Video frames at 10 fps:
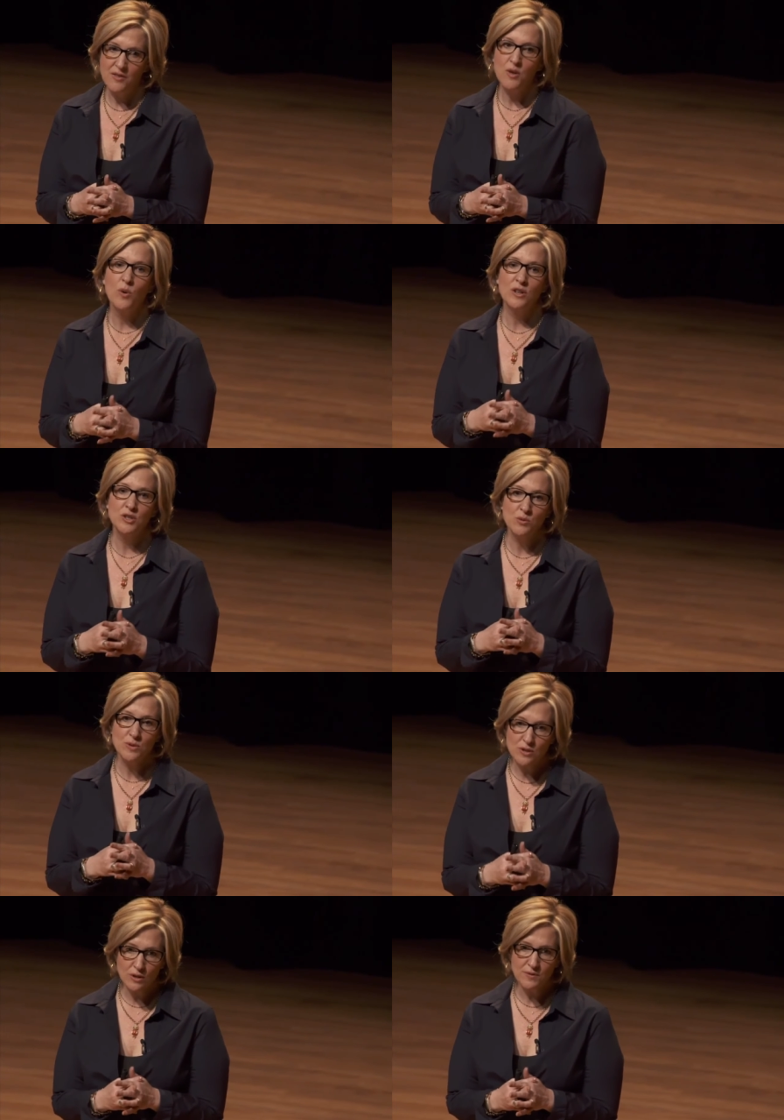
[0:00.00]
the ones who
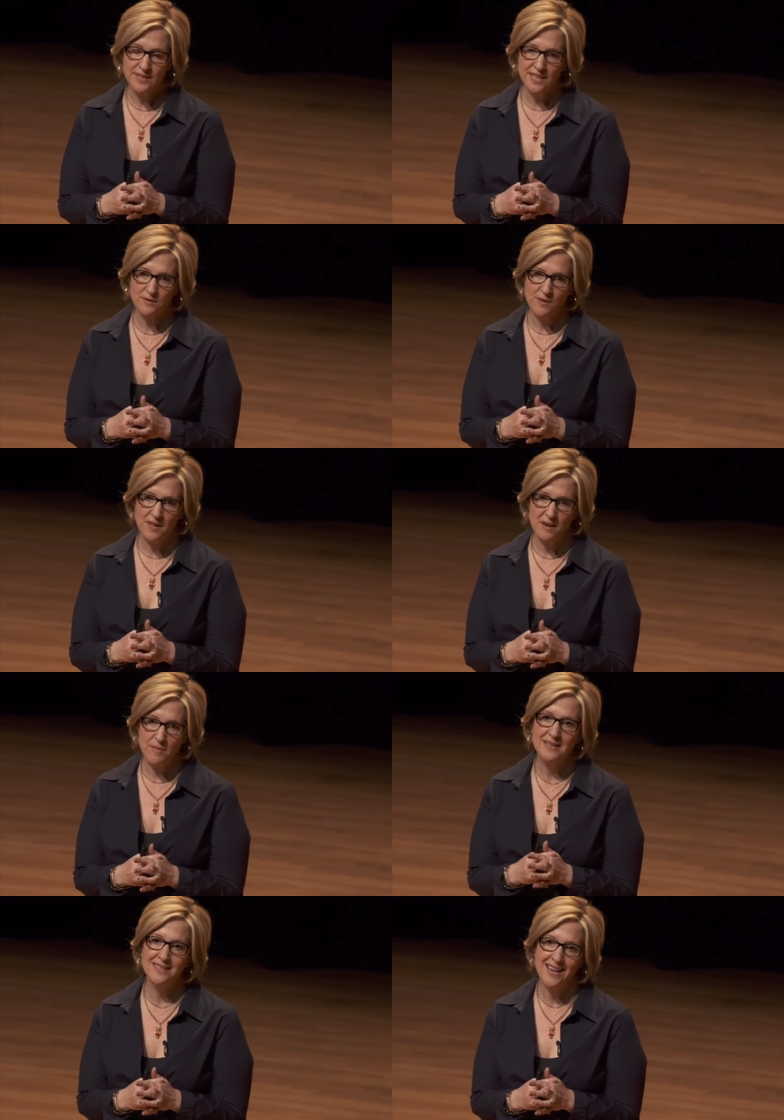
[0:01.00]
reserve seats for
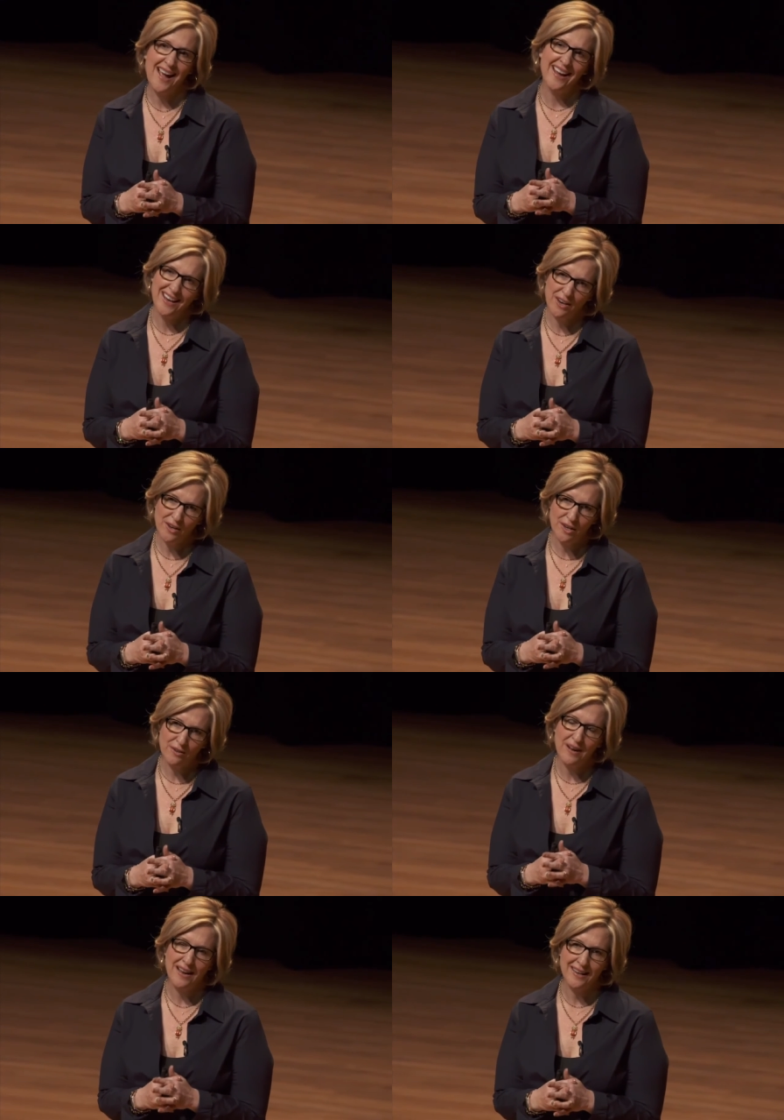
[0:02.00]
them and say, I hear
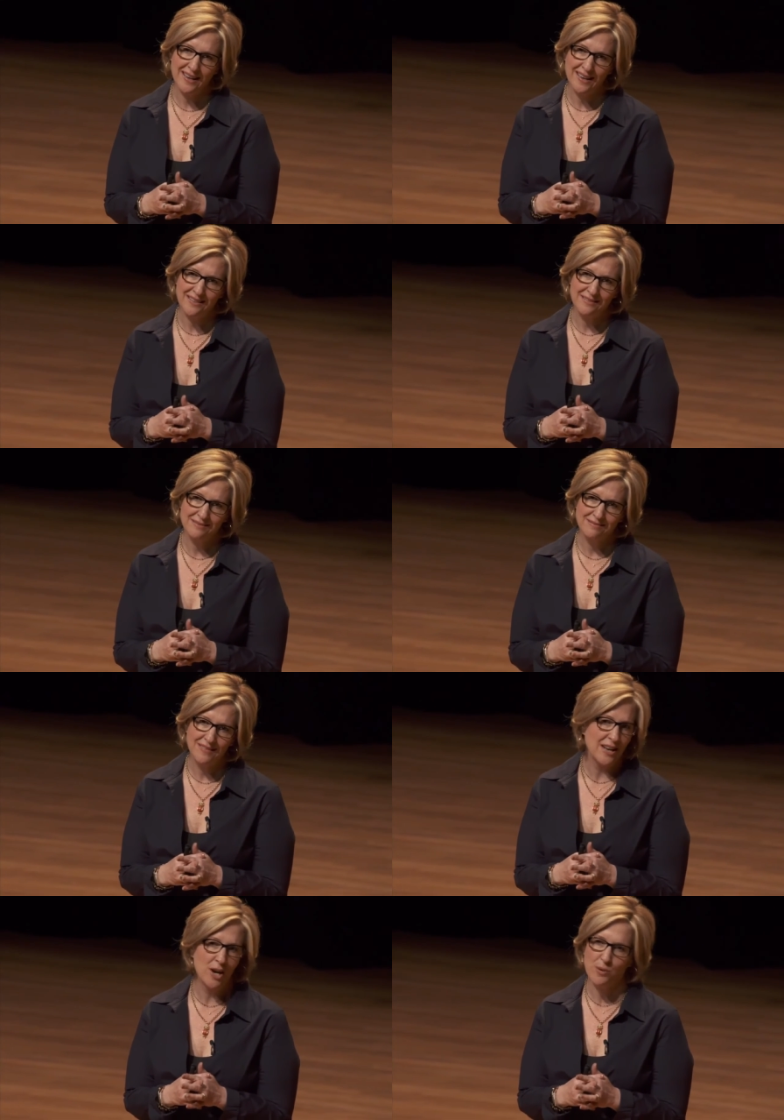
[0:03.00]
you, I get it,
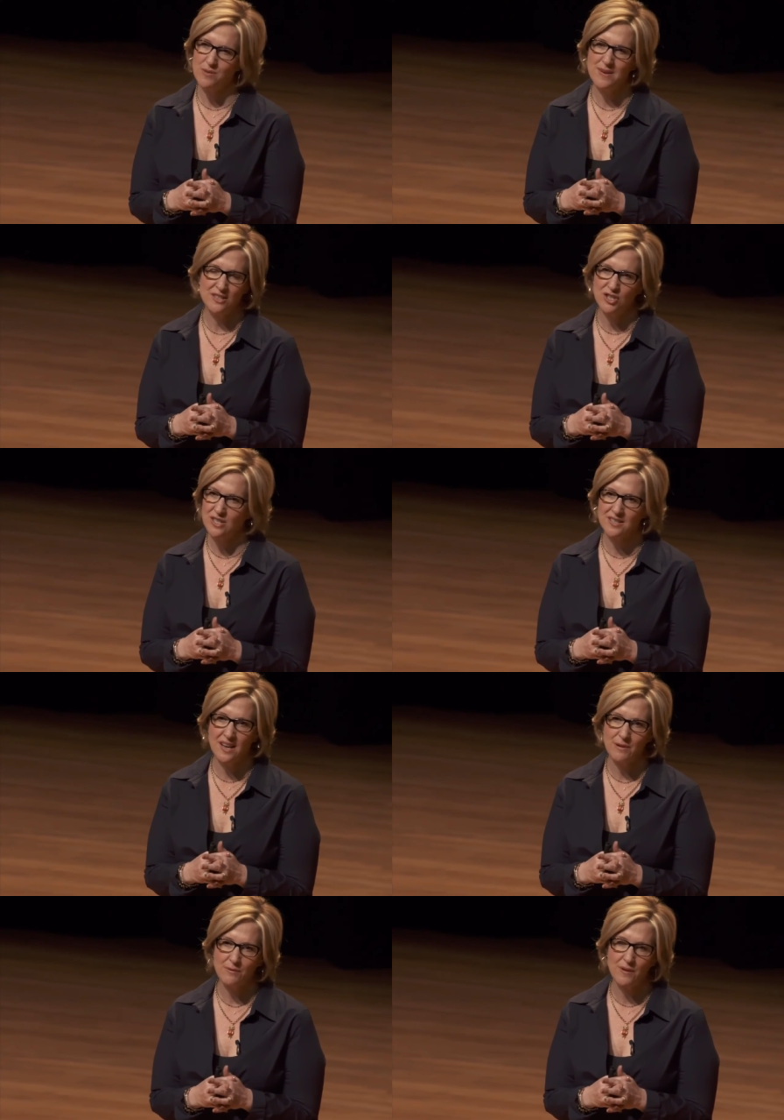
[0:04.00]
I know where the messaging's
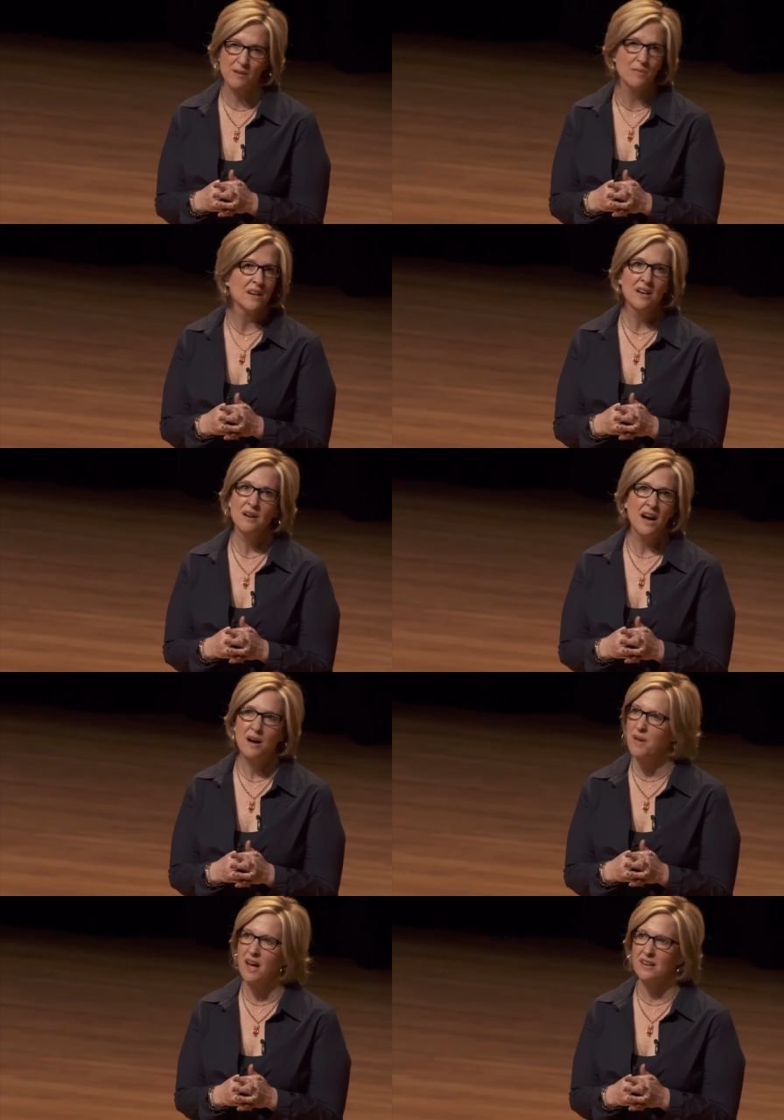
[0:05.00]
coming from,
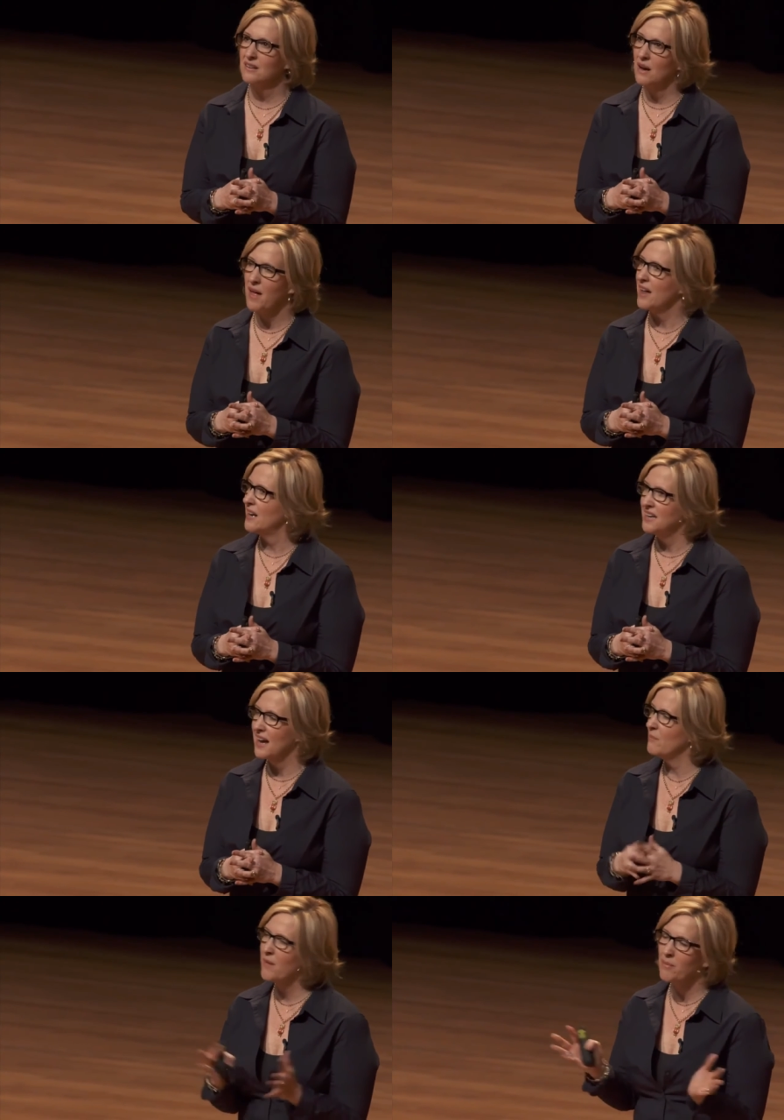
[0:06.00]
I'm not, I'm not, in, I'm